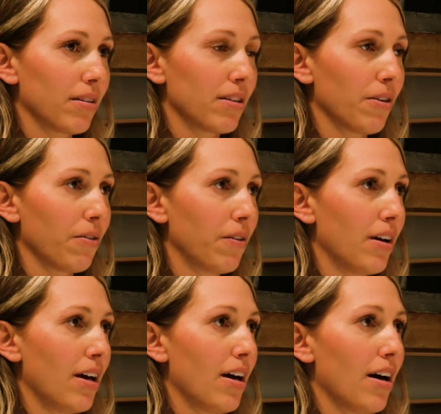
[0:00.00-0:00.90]
So
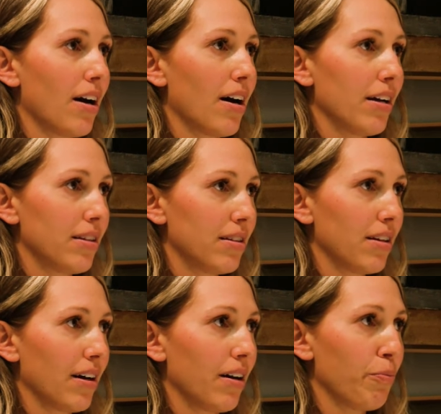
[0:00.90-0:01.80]
I,
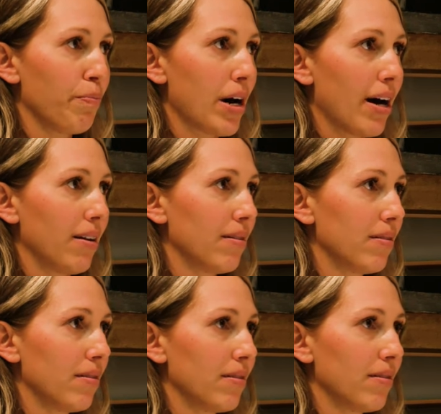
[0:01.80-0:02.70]
I bought...
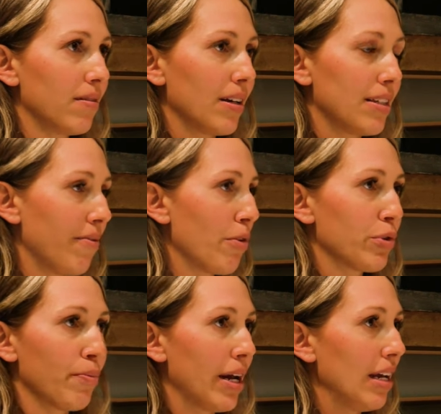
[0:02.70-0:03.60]
I saved up
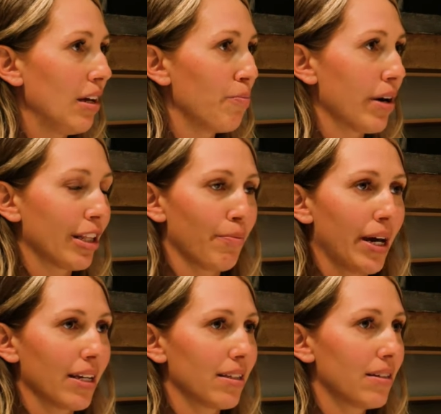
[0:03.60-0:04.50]
some money, bought the
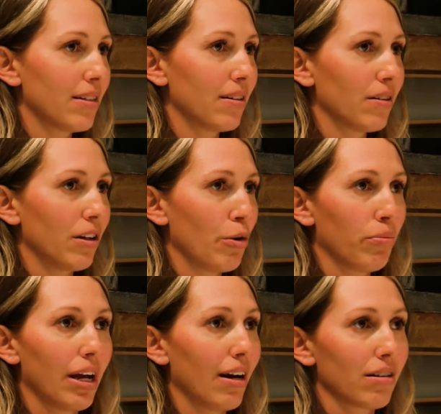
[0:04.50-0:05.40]
best, you know,
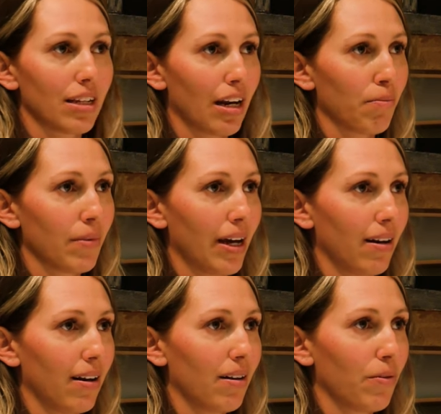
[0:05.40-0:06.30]
plein air setup that
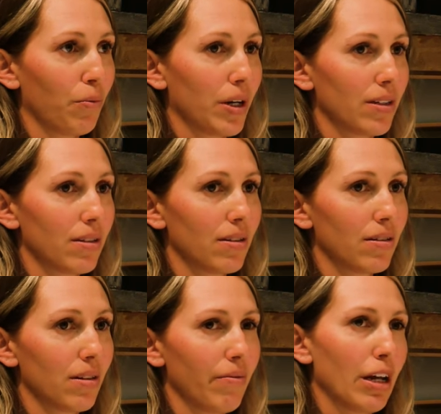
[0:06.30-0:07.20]
was
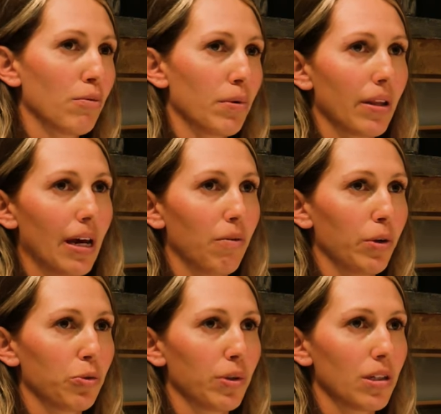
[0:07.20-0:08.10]
available then,
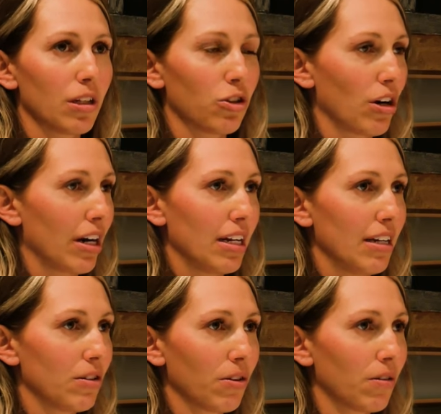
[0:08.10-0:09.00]
which was the Strata
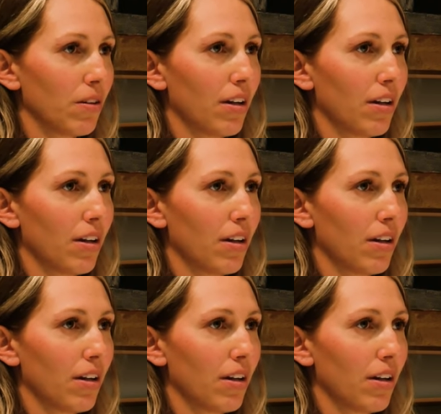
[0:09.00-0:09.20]
easel.